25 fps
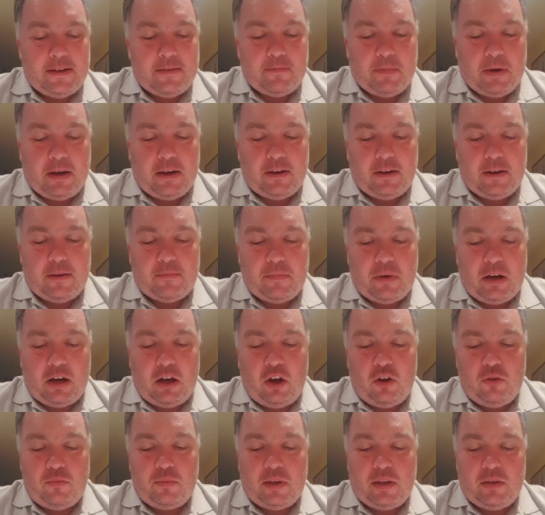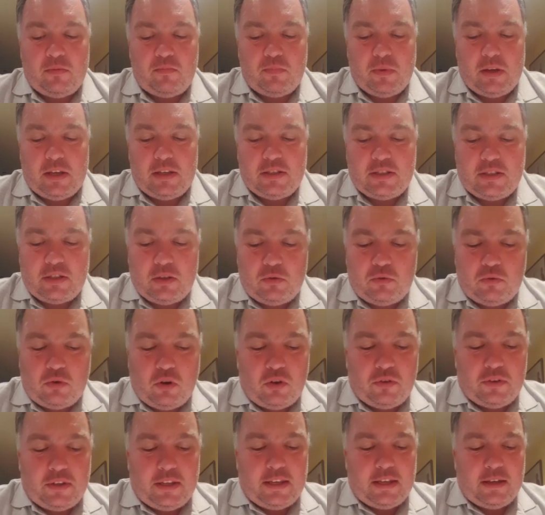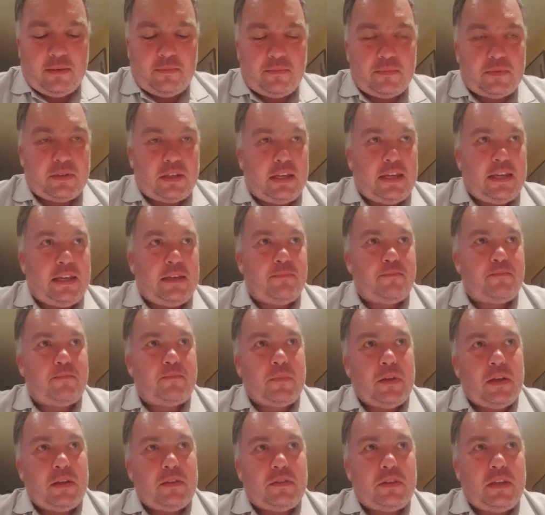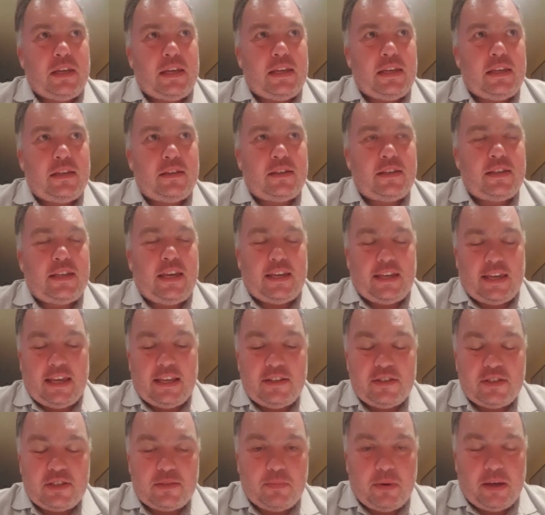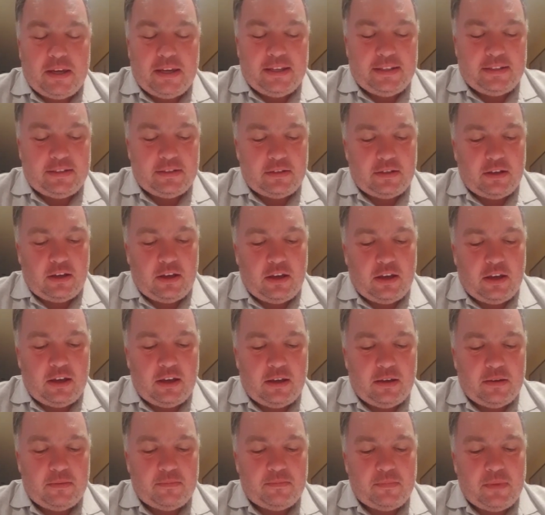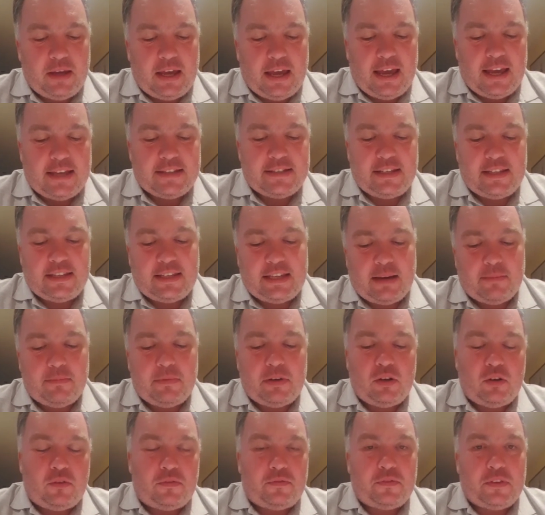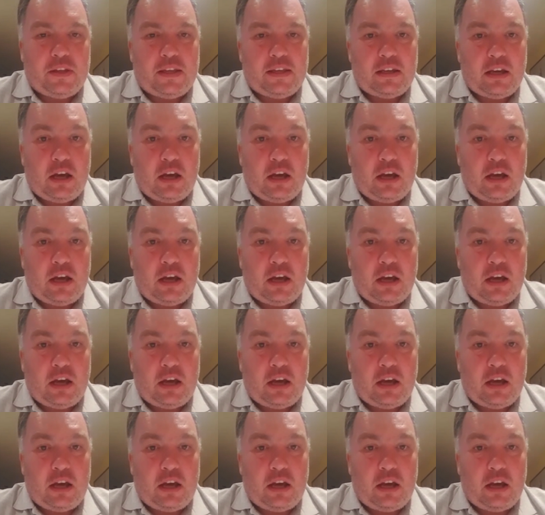But um, I hope he, he's still got the um, the the kicking speed um, as he coming off the